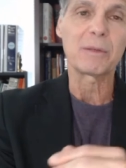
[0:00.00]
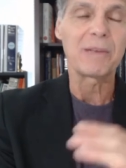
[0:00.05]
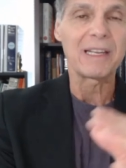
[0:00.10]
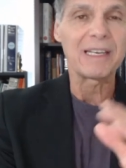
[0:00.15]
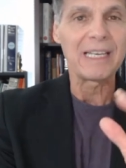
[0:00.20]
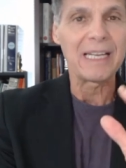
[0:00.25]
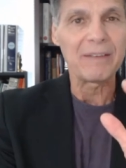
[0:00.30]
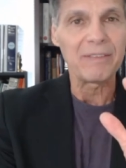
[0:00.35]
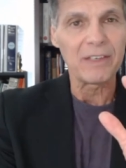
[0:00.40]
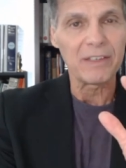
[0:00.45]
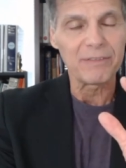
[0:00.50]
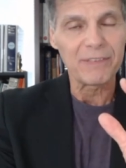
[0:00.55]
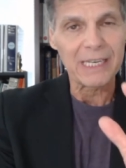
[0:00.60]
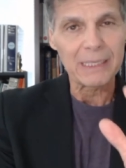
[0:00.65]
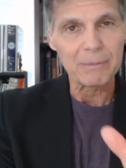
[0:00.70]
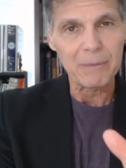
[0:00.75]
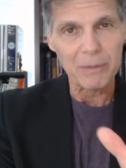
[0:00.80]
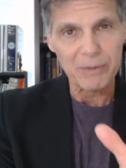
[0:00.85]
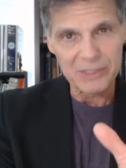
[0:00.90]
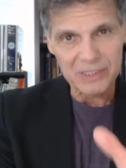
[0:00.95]
blood level of
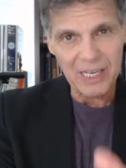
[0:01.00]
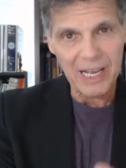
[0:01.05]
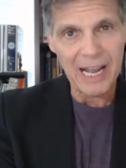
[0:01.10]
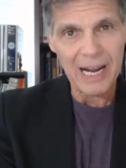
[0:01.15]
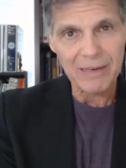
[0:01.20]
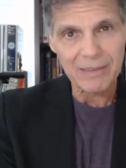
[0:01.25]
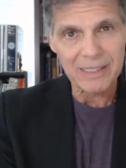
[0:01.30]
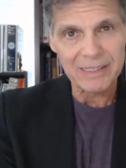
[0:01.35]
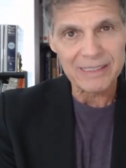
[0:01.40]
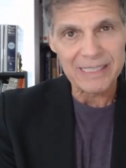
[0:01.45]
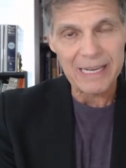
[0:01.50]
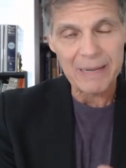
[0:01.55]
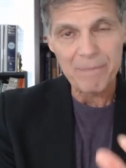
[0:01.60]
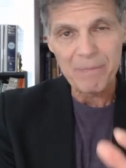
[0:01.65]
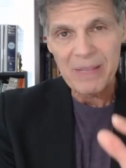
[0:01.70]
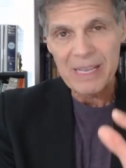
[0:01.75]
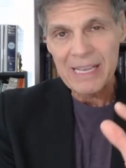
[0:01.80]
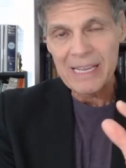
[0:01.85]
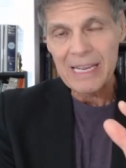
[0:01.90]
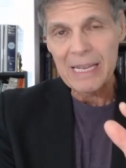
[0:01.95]
vitamin E was higher than
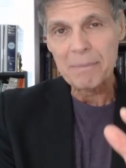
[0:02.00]
that,